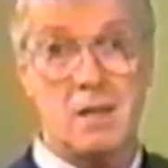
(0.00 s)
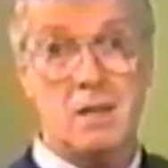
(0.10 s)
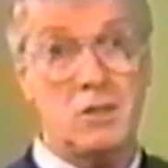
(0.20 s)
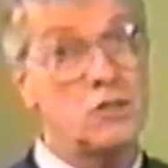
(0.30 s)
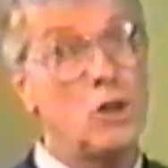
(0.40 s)

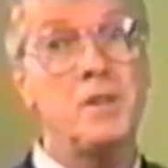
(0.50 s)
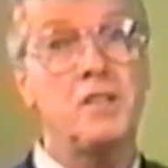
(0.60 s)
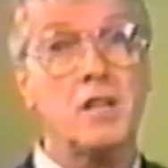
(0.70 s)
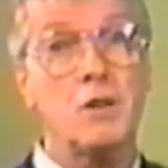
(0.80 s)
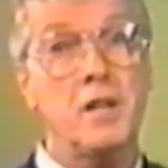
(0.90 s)
Since I'll be
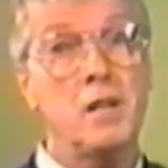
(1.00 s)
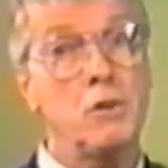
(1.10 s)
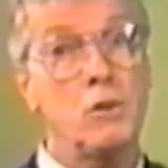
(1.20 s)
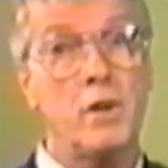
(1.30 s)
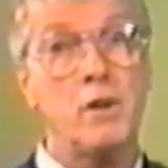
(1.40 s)
decorating
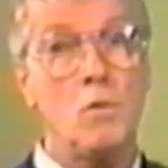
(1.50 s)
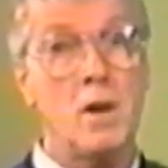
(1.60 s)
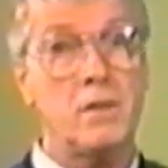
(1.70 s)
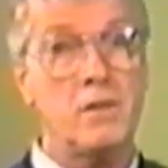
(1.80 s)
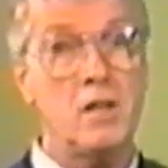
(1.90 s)
with a red and
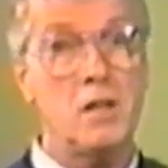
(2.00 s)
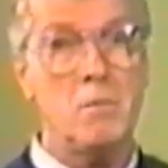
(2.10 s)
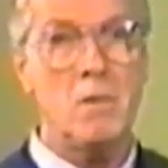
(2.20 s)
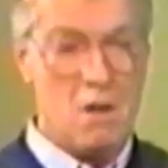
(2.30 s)
white theme,